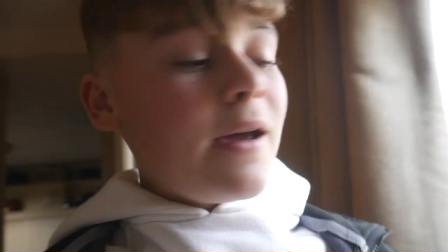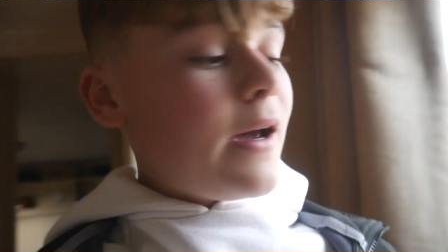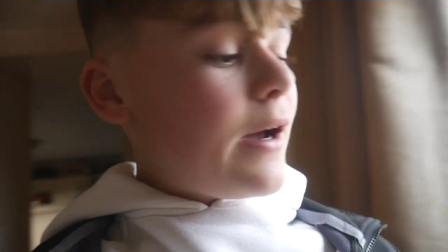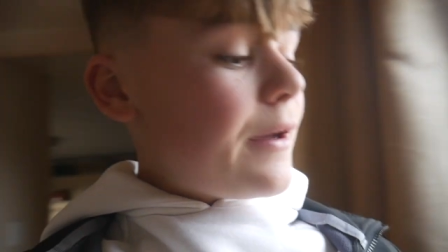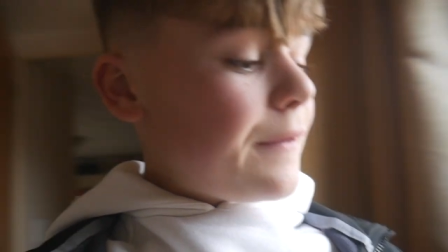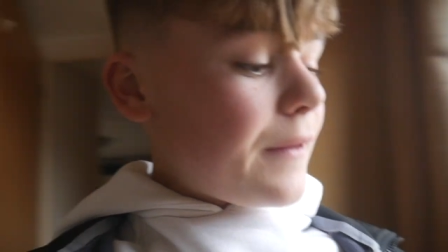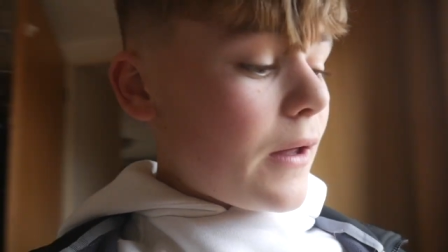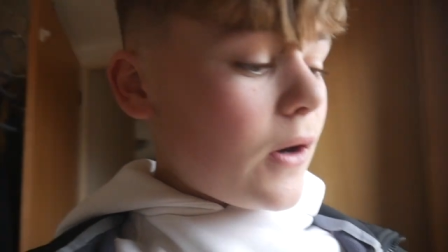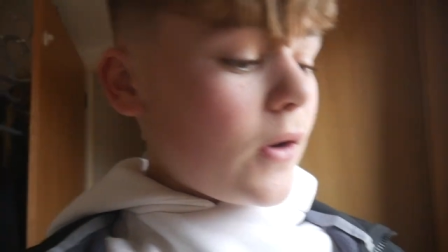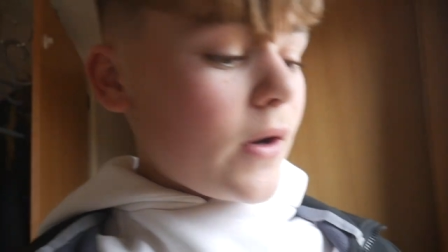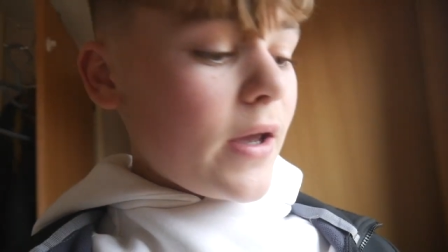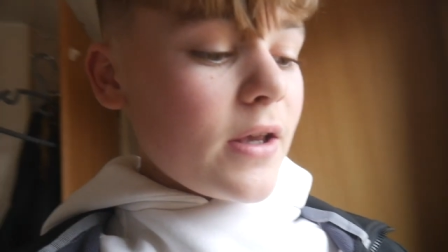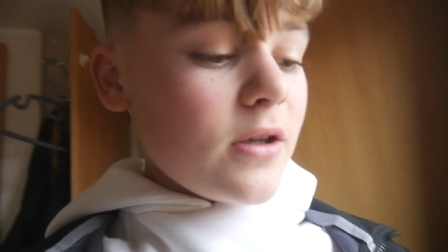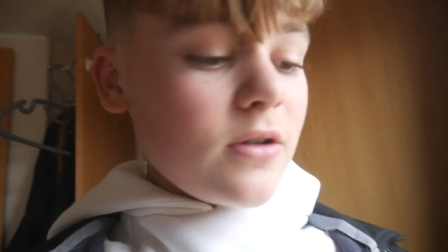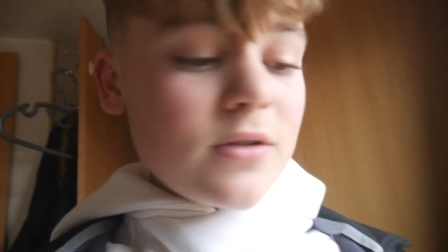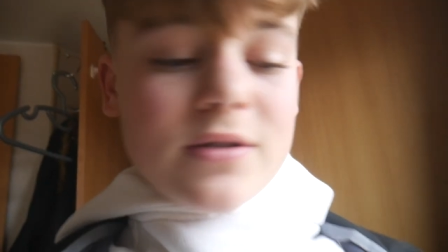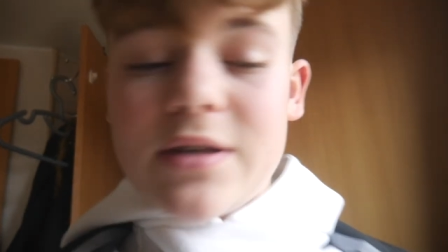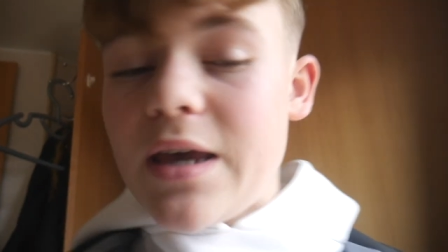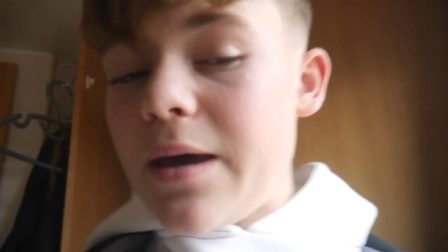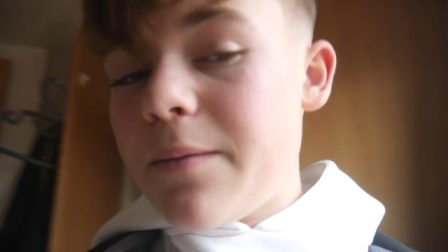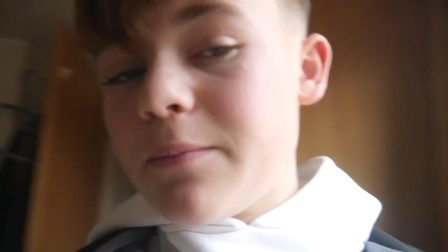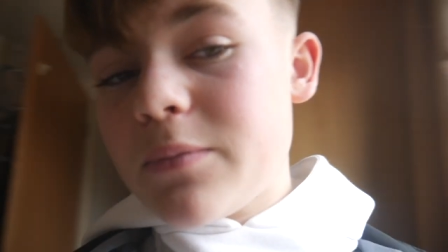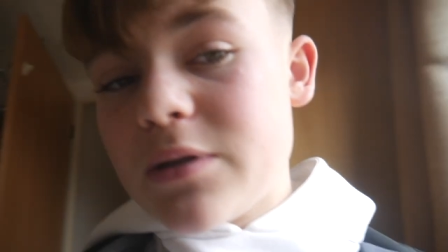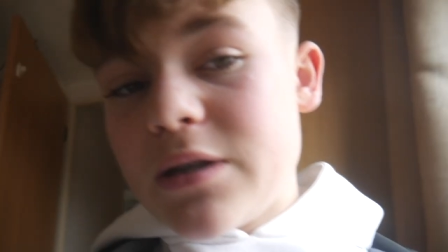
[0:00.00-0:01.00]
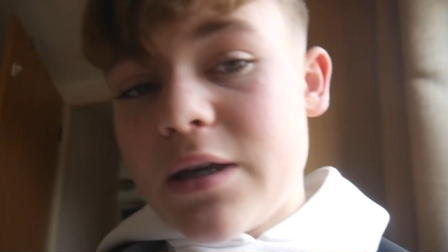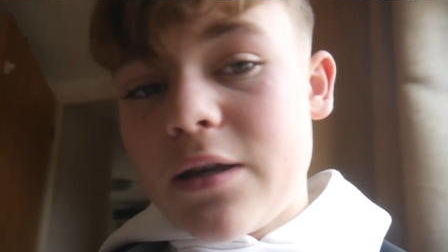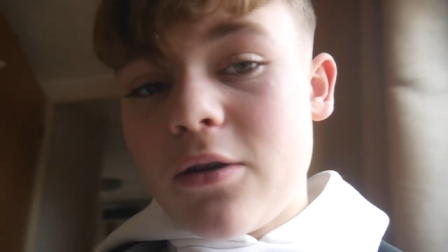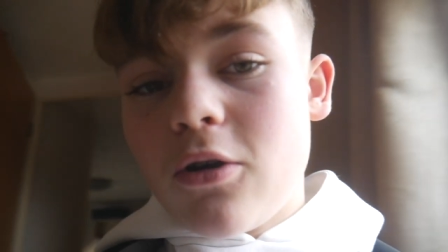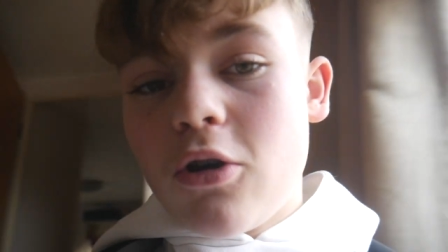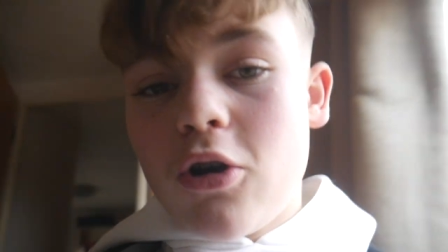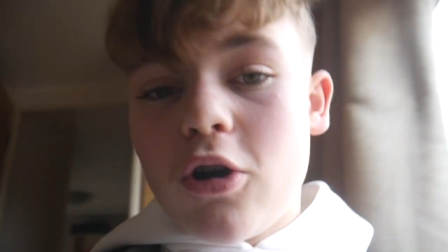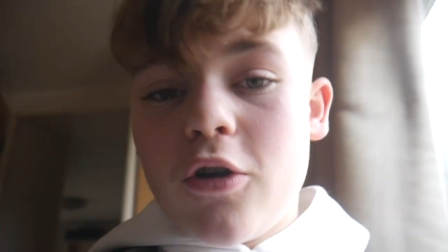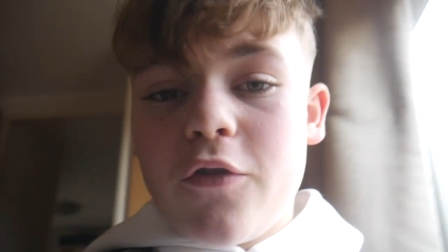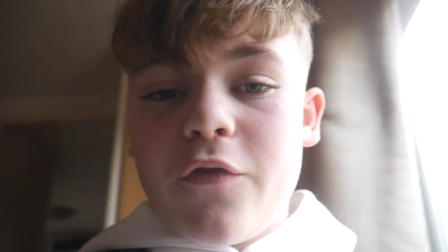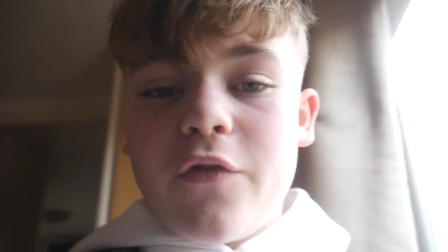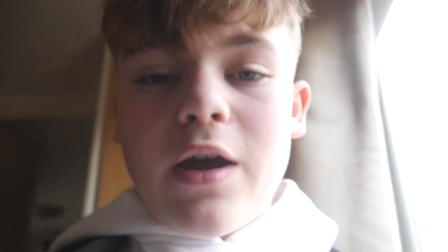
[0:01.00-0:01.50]
and that will get you 10%
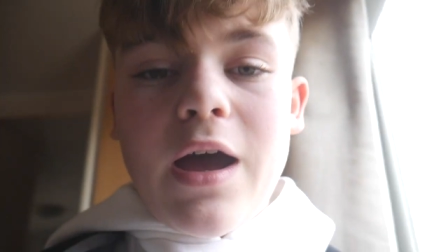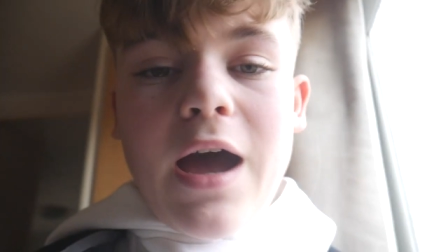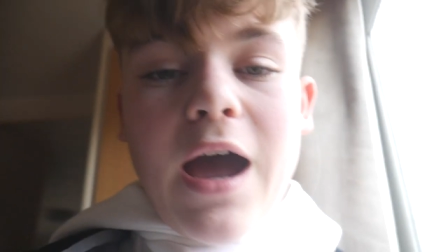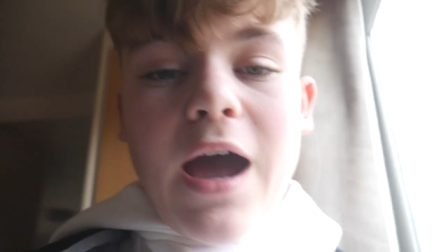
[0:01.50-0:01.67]
off